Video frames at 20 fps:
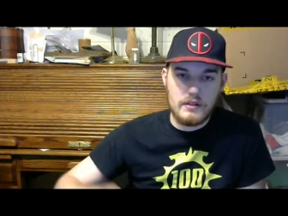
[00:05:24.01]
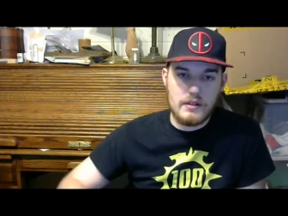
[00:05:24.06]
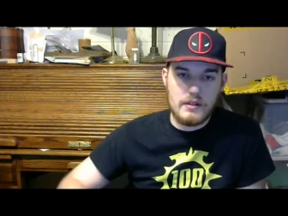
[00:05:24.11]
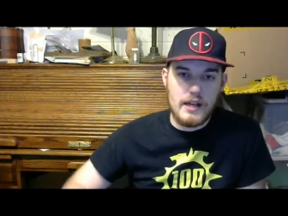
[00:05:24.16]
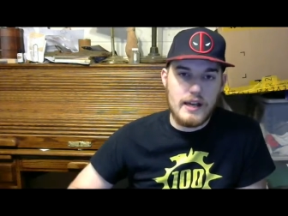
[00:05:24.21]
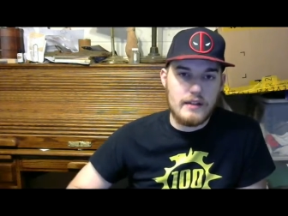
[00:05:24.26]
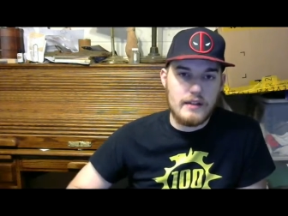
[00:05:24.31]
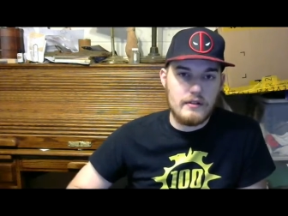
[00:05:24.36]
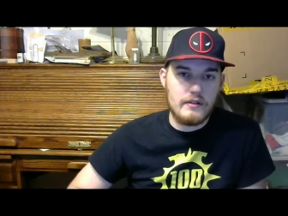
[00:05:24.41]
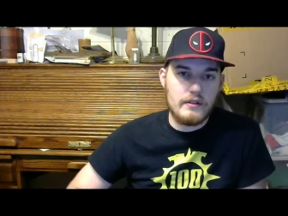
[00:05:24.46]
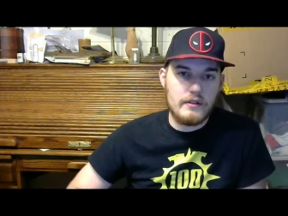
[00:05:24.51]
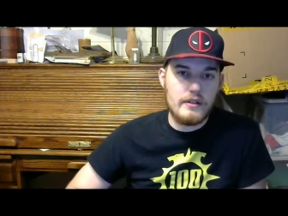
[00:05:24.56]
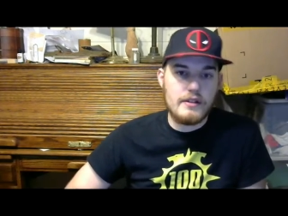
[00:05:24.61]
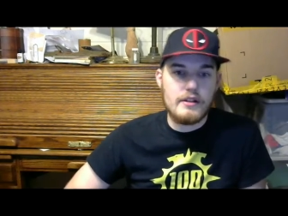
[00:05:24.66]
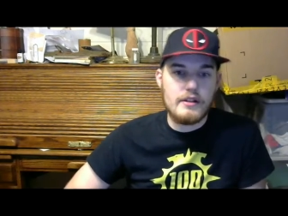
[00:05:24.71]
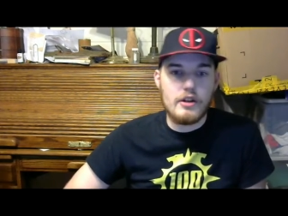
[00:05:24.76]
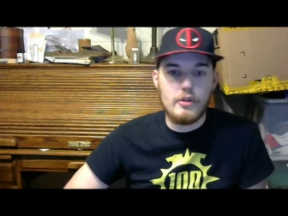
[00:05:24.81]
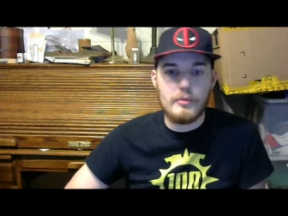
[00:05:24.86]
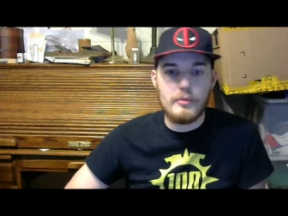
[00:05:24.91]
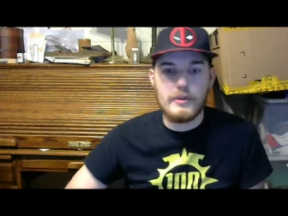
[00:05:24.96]
at
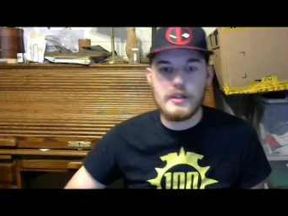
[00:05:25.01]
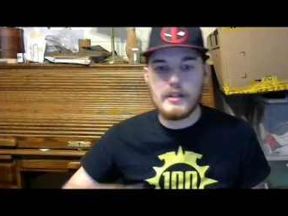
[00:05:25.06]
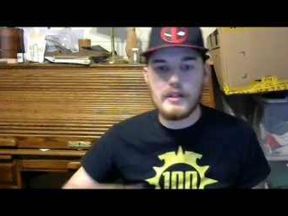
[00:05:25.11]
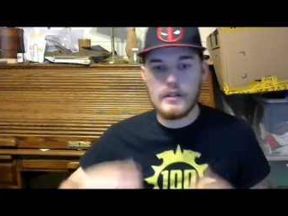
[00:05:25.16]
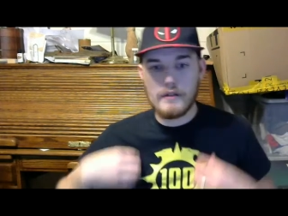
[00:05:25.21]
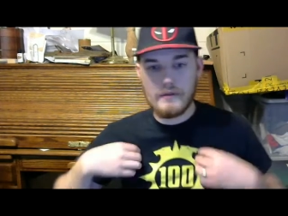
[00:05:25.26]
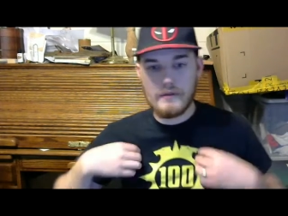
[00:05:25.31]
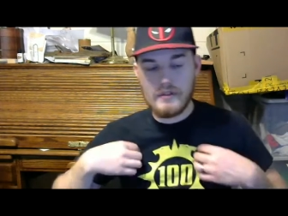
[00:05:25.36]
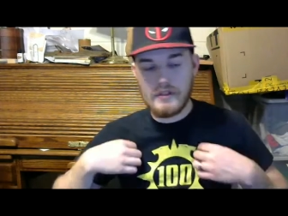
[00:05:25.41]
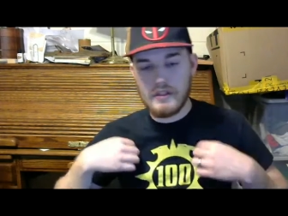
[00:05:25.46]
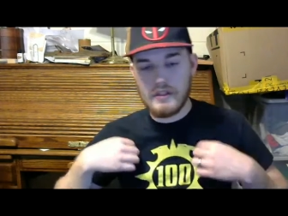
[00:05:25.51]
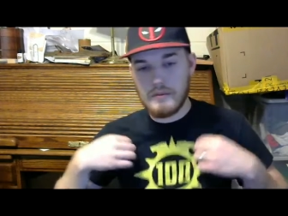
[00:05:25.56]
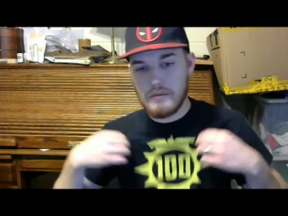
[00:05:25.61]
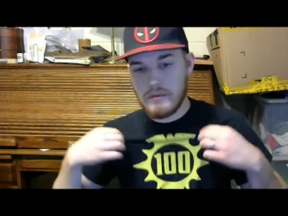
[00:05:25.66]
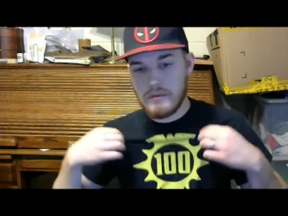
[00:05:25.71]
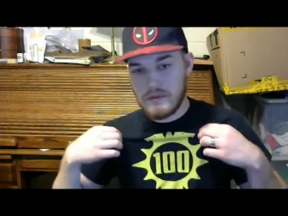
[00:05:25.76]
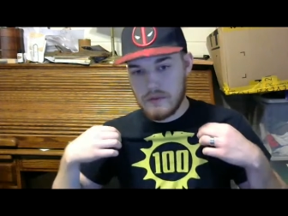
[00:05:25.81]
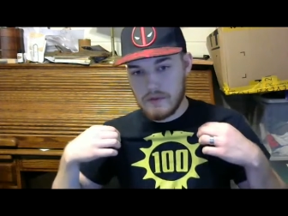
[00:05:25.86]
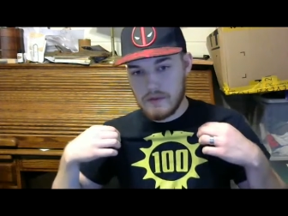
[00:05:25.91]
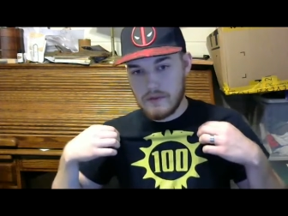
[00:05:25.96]
the opening of
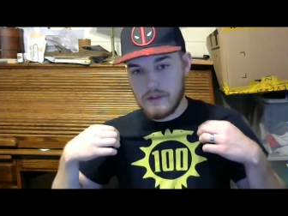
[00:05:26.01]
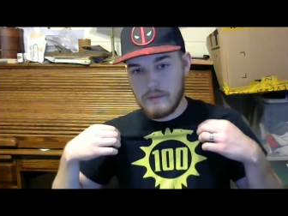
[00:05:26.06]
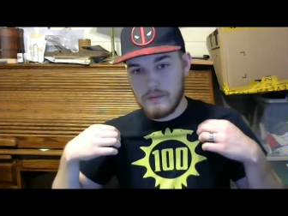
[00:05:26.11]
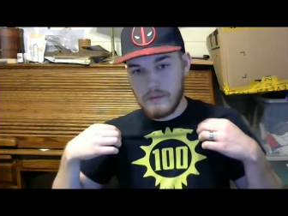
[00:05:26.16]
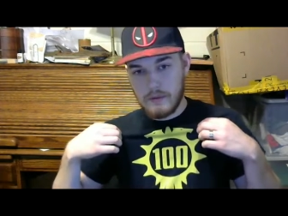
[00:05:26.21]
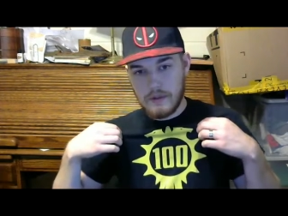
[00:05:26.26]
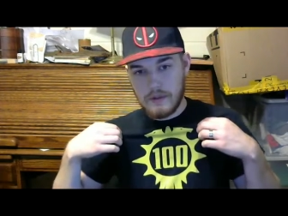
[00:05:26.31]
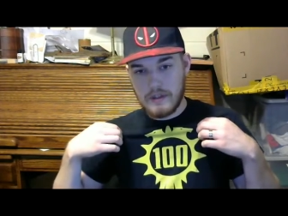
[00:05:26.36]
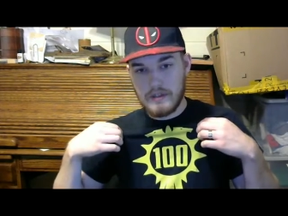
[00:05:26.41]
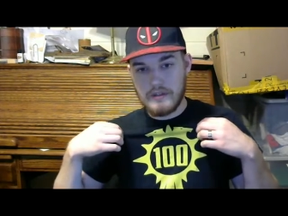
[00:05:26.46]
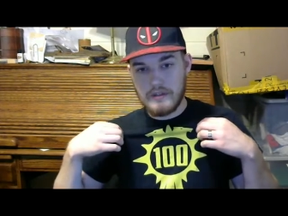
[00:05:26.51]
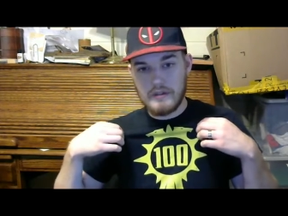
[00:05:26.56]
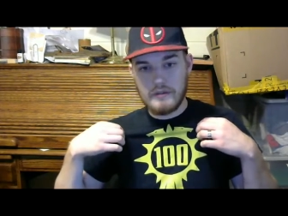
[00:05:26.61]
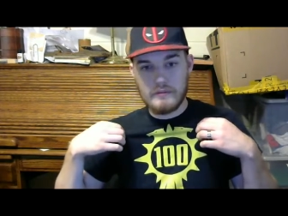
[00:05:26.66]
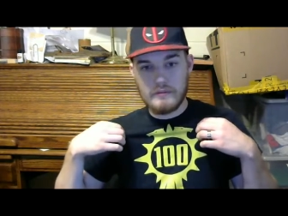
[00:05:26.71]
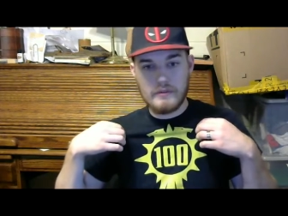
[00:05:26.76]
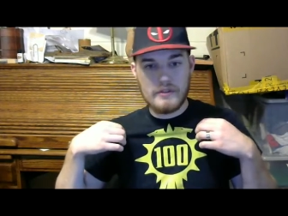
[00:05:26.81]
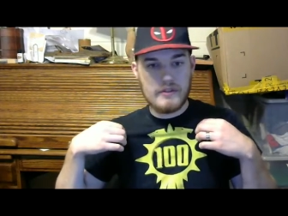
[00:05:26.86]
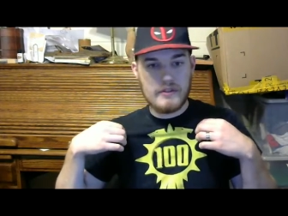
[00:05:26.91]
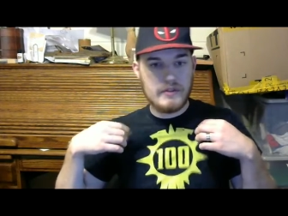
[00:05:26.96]
GW store number 100,
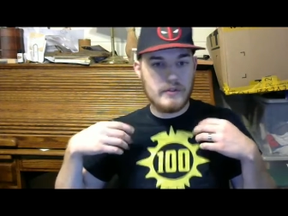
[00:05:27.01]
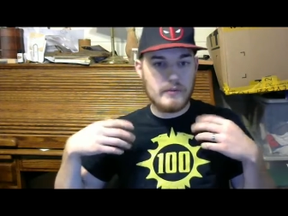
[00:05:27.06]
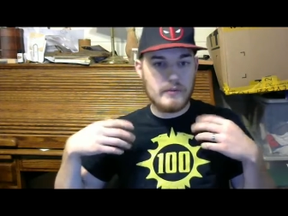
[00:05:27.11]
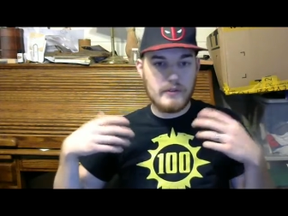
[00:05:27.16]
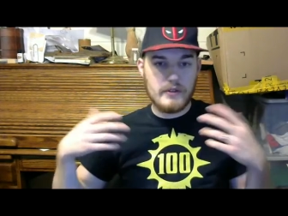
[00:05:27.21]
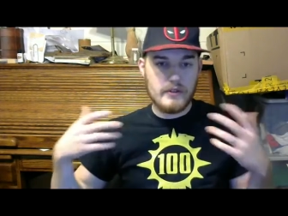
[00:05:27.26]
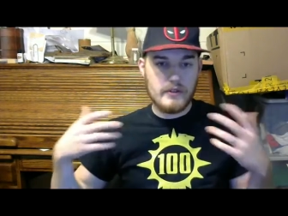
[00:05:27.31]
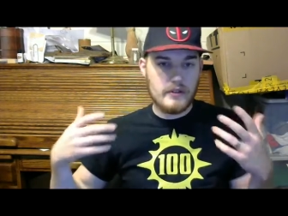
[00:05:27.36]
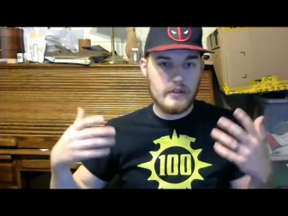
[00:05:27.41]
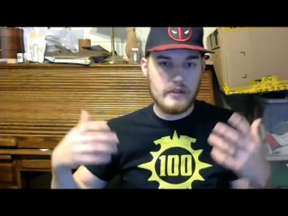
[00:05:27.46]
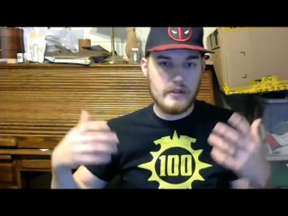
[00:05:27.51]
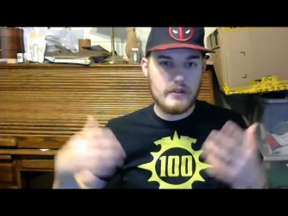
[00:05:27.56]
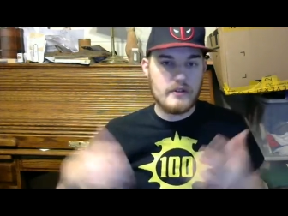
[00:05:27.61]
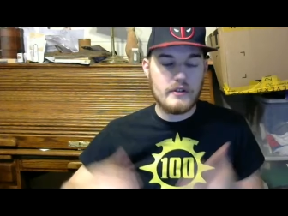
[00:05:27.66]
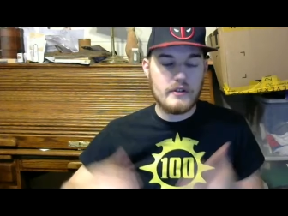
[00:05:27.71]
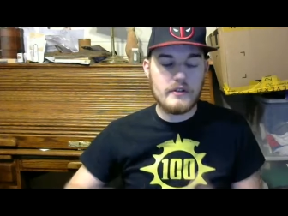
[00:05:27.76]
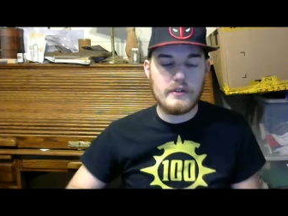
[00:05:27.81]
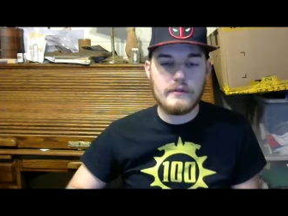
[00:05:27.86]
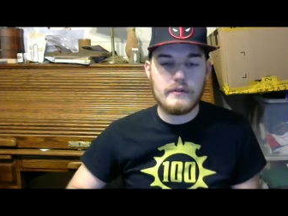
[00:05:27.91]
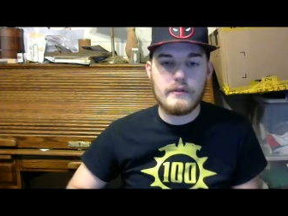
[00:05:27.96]
which is what this shirt is
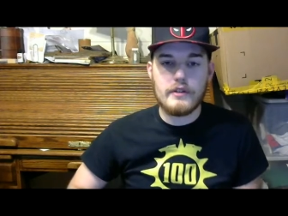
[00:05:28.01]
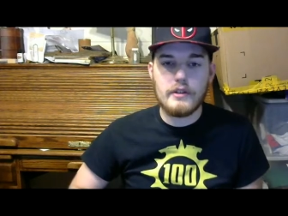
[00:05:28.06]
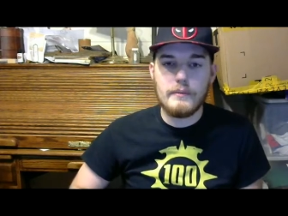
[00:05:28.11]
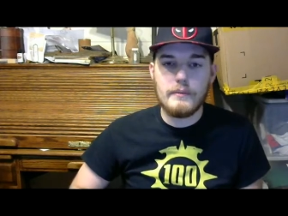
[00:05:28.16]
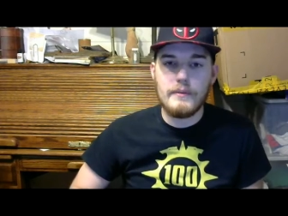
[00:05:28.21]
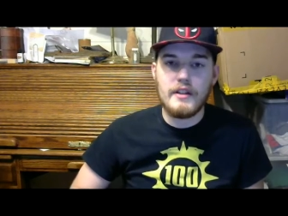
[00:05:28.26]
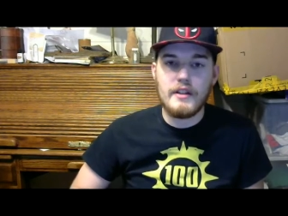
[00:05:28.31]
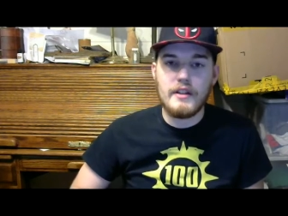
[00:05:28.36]
also from.